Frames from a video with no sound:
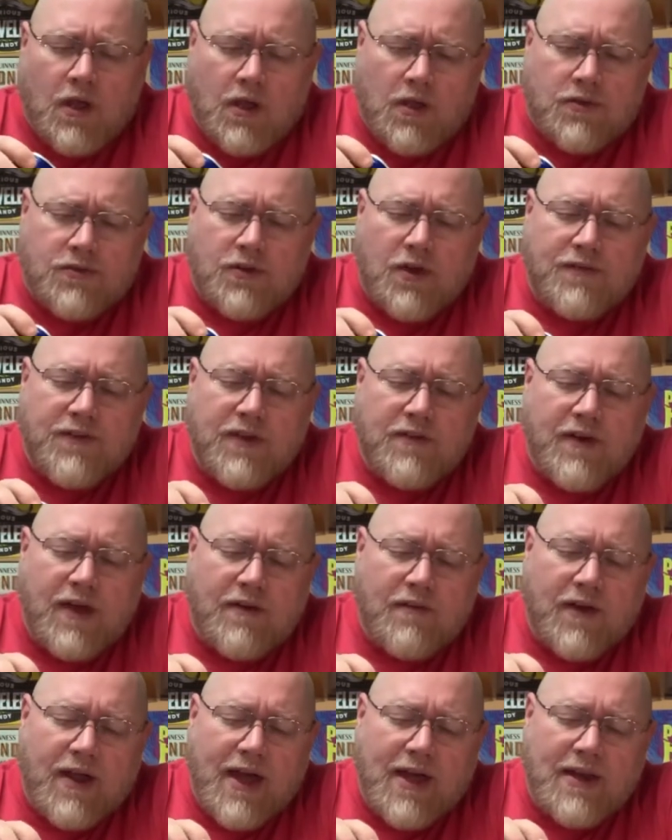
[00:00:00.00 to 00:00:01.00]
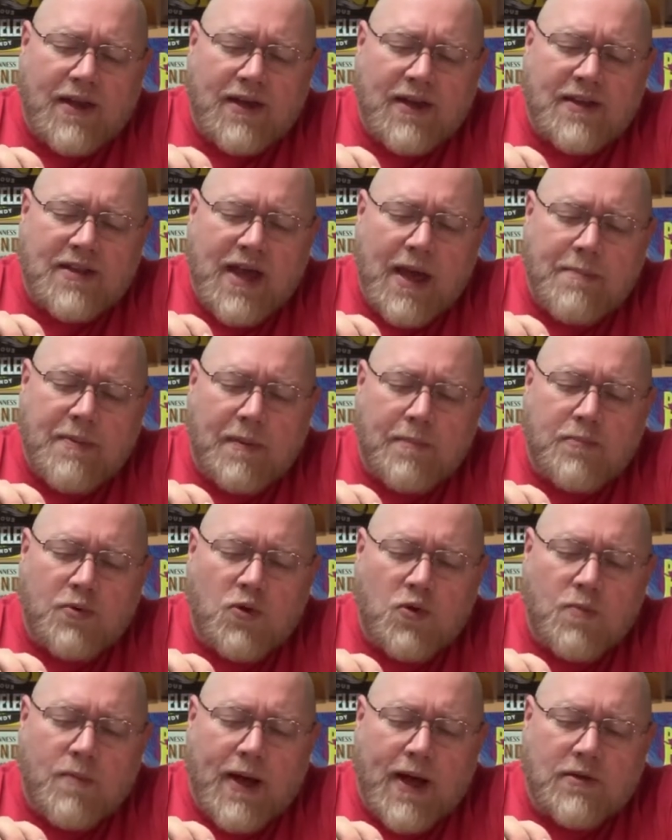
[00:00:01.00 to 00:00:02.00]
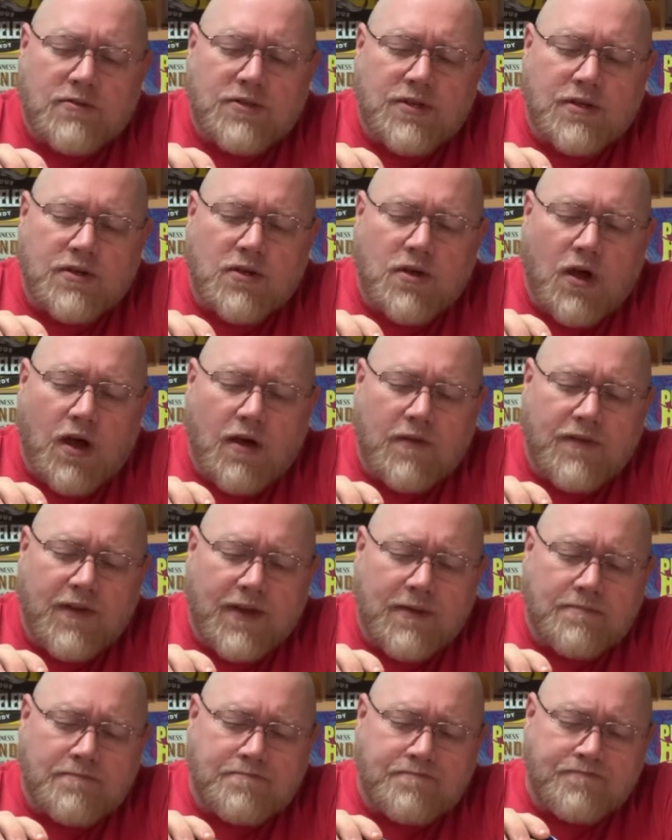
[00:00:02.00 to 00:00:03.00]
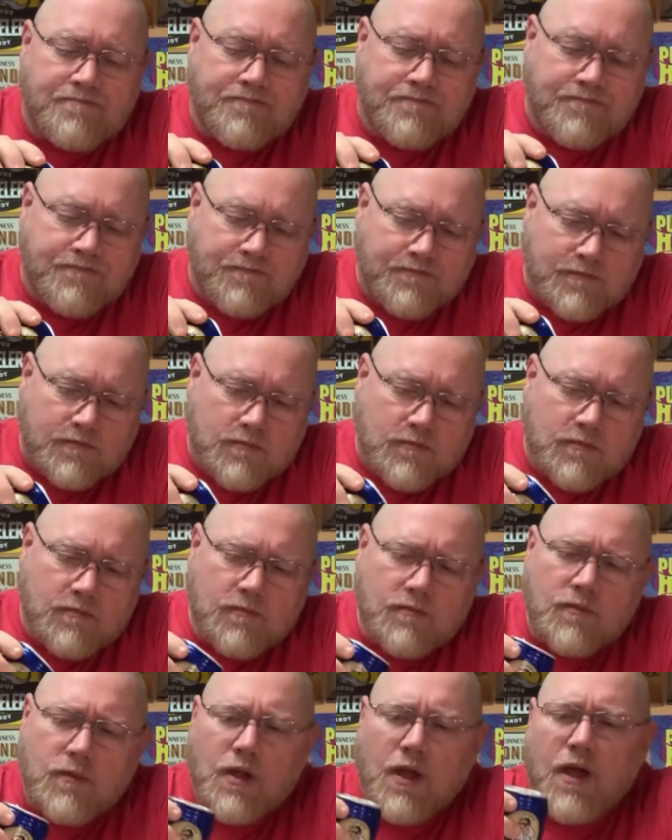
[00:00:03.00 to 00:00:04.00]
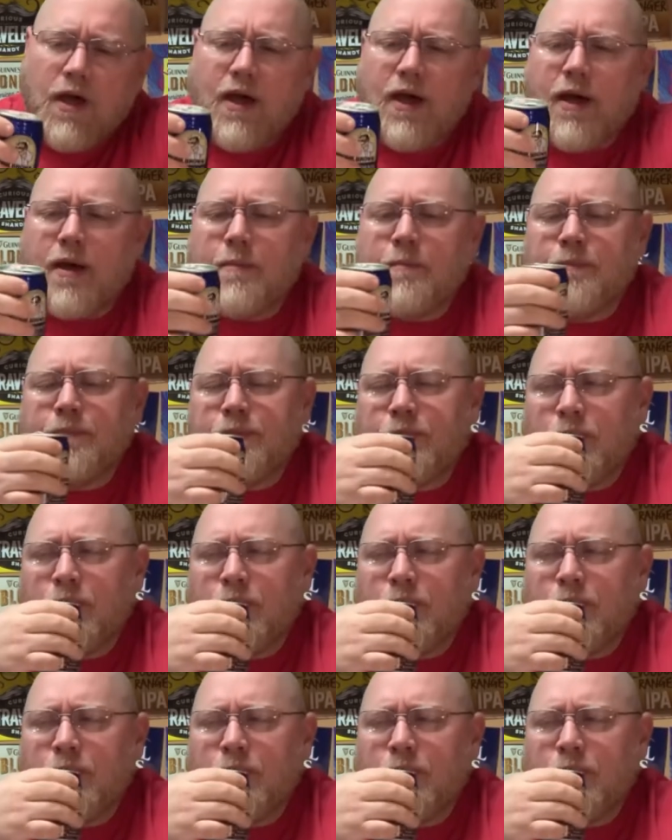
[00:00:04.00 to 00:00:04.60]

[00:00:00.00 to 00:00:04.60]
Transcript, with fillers: So if you've ever had any type of Blue Mountain coffee, um,